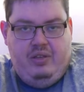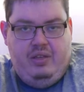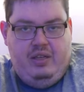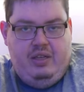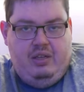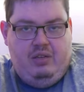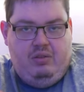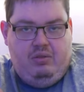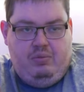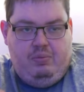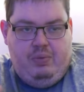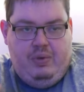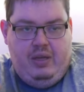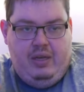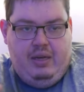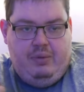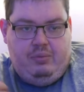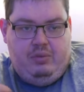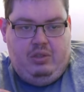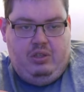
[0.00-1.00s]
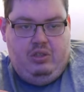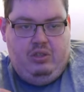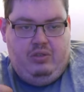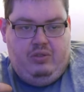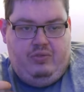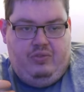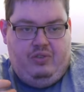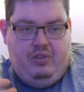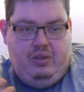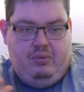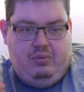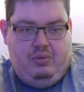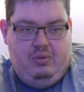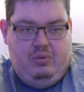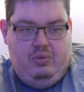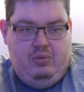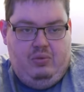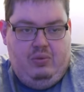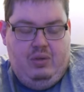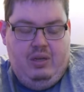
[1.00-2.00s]
and it'll be good for up
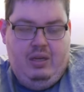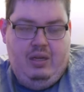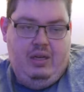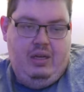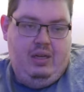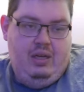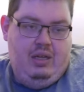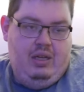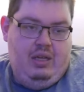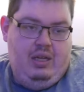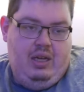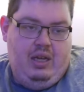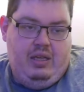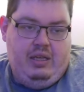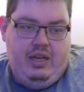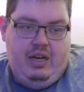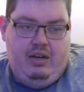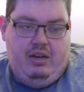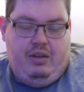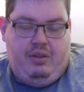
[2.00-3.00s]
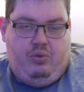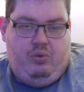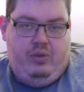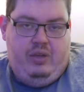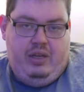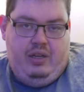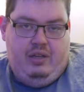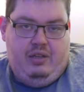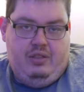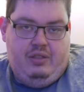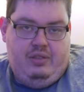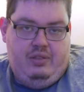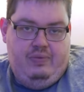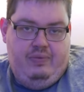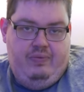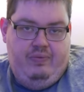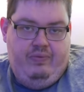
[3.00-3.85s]
to a year to 3 years.